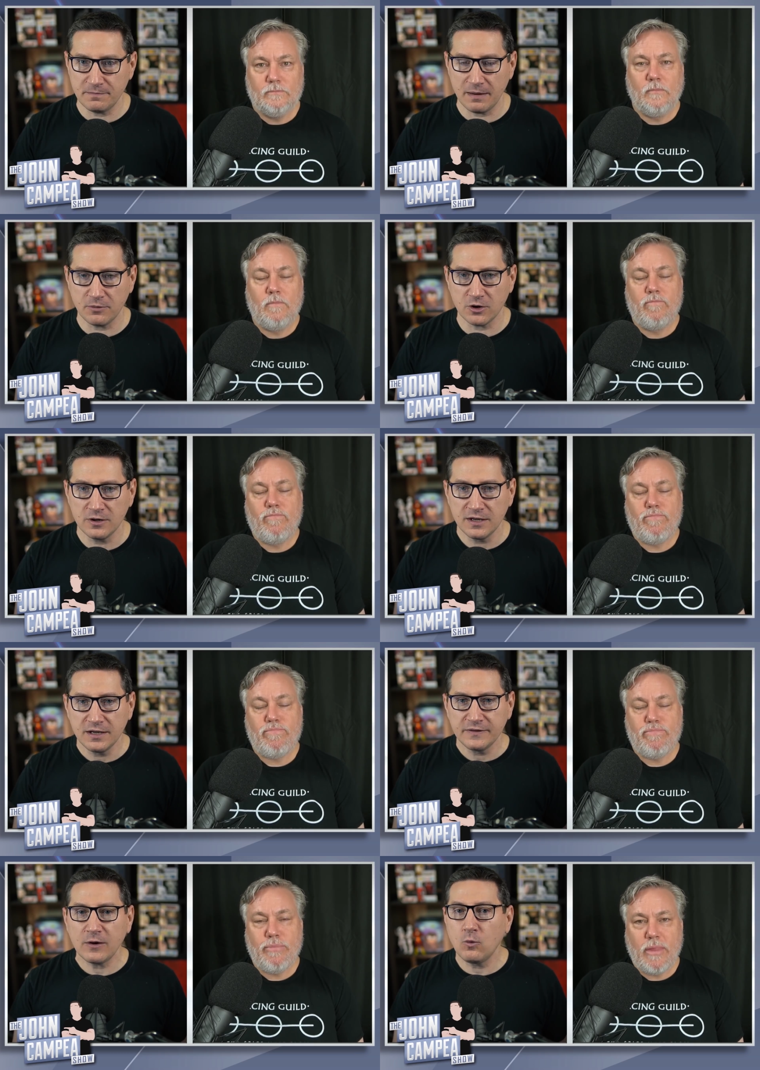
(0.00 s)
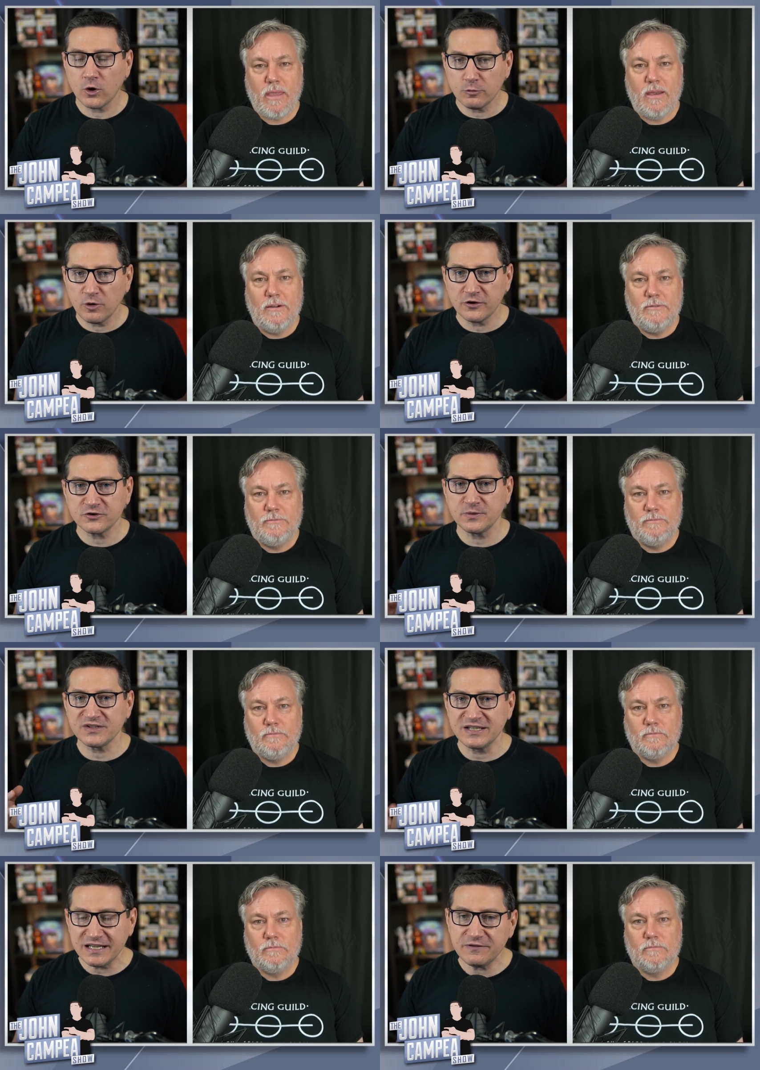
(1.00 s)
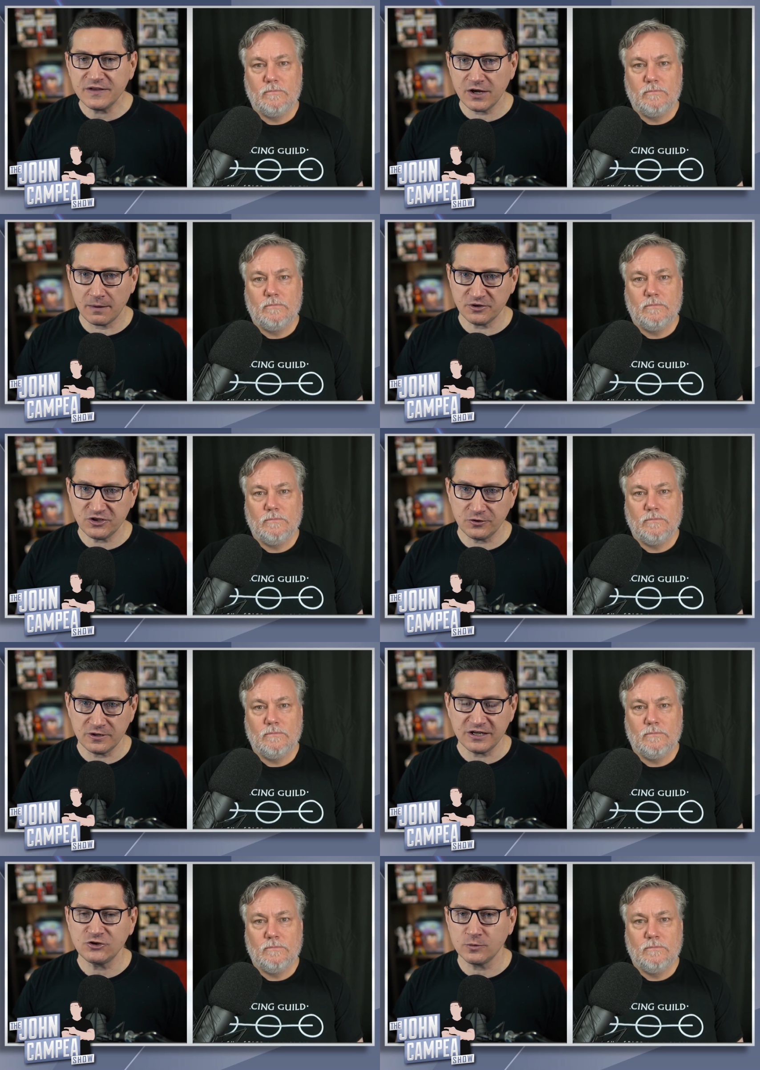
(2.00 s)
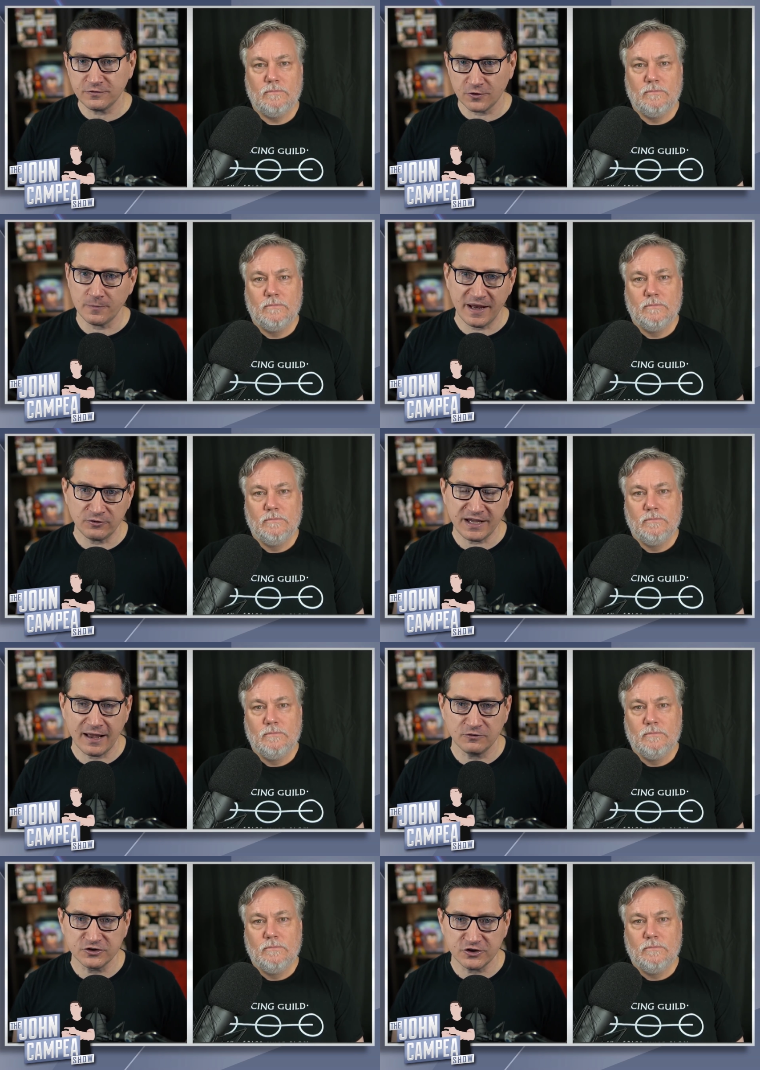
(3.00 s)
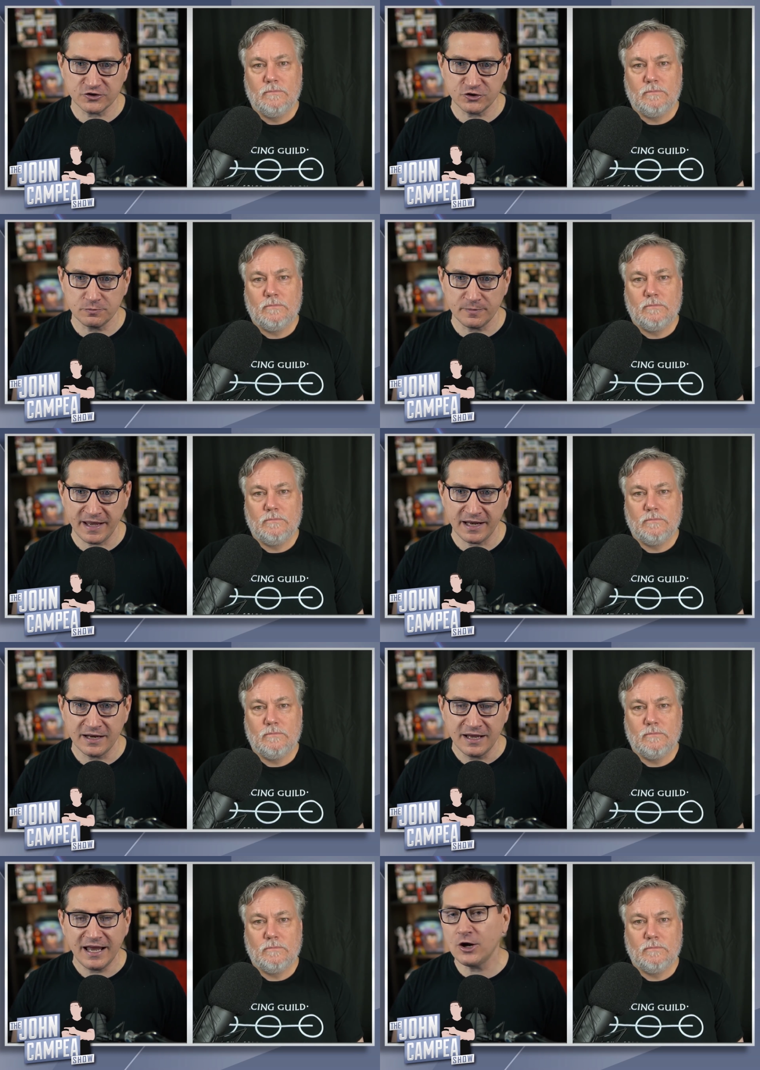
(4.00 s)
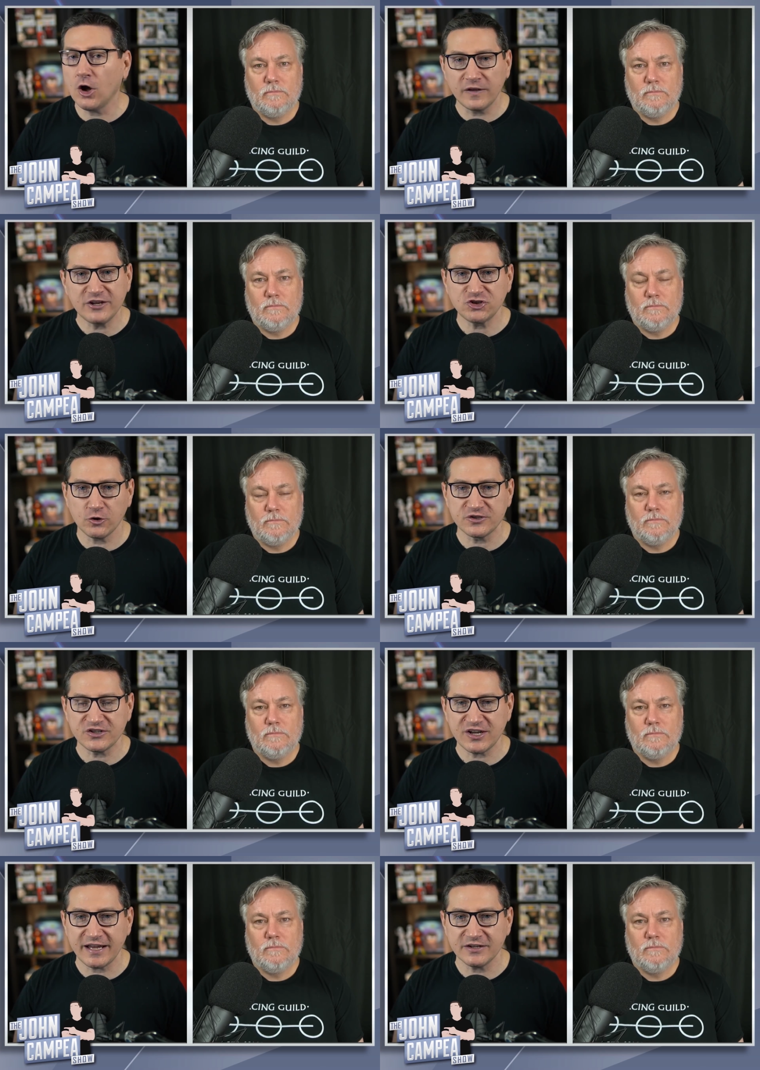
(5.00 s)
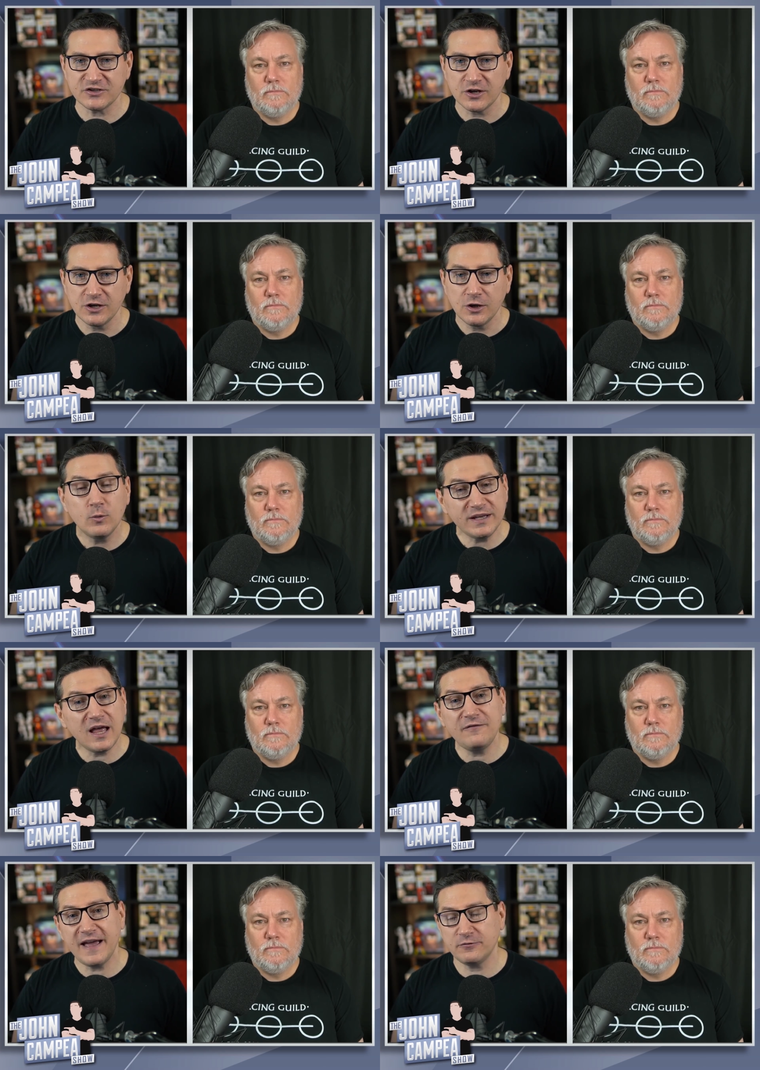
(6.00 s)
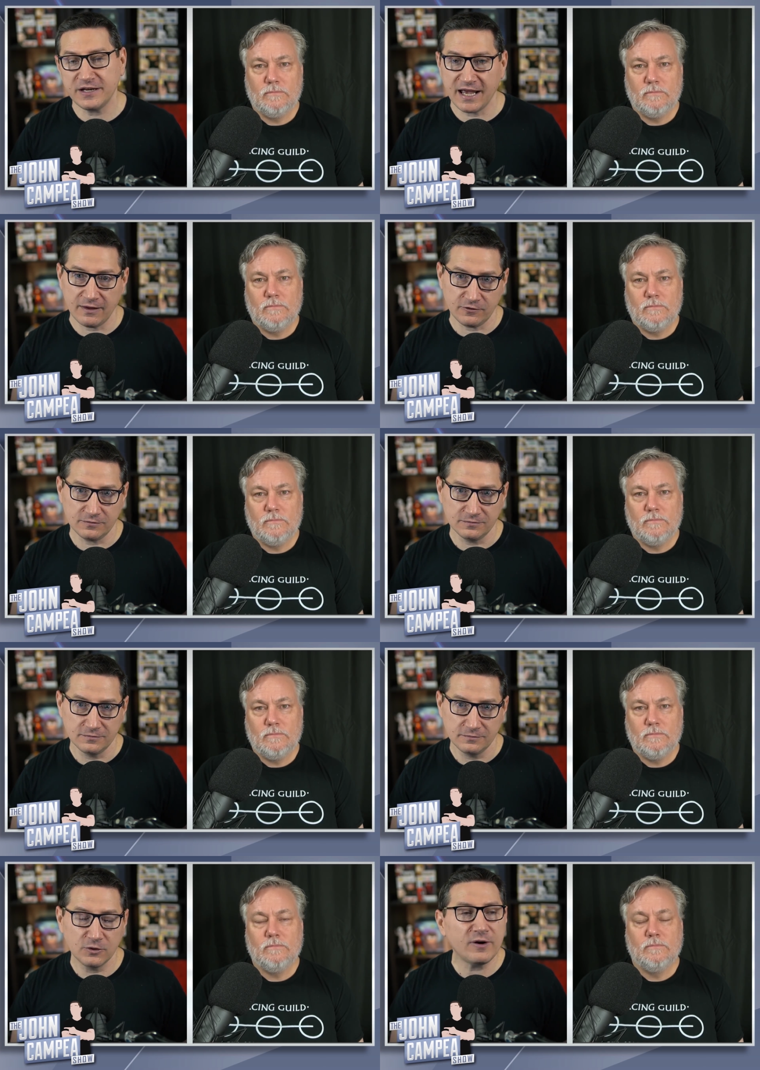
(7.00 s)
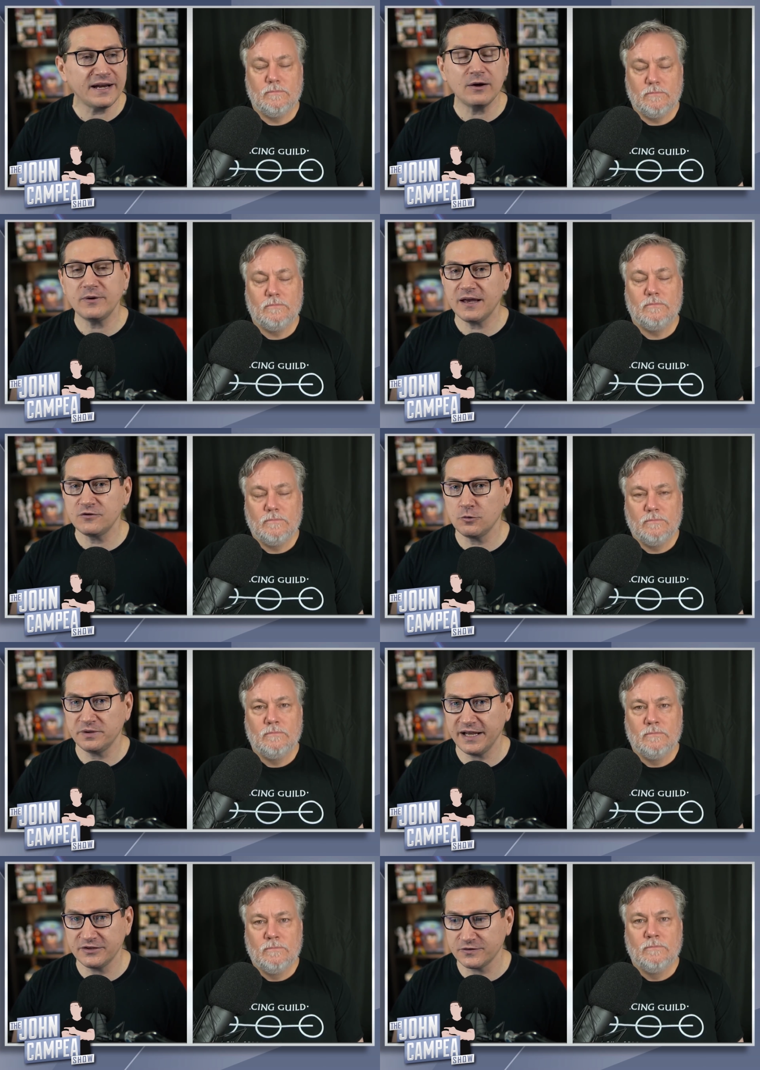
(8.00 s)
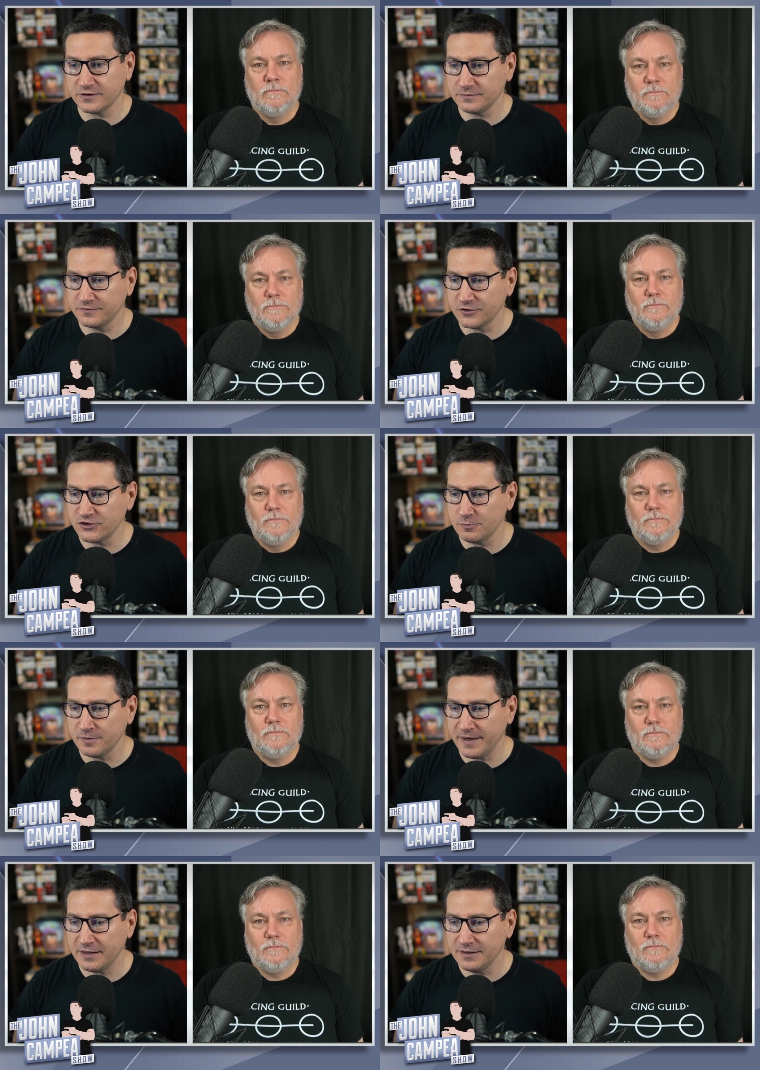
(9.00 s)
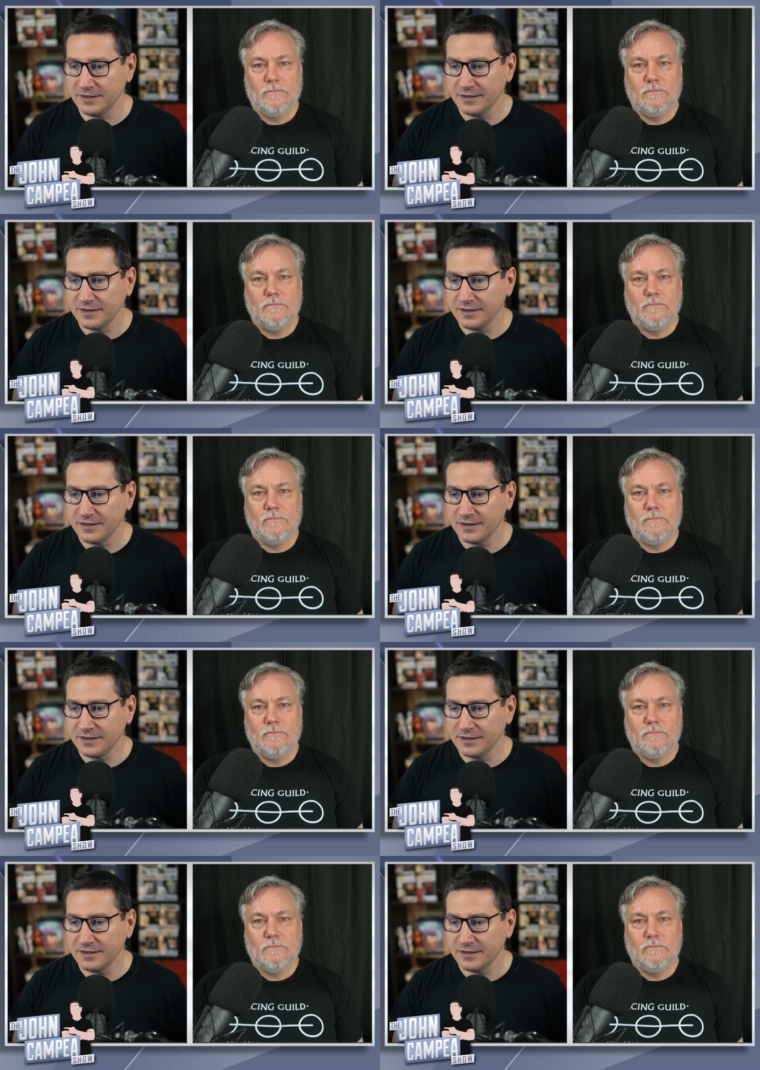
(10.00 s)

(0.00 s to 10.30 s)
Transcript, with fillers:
Speaker 1: remember that Warner Brothers was given the opportunity to affirm Henry Cavill as their Superman, and all they chose to say is, we love Henry Cavill, but right now we have no plans for Superman.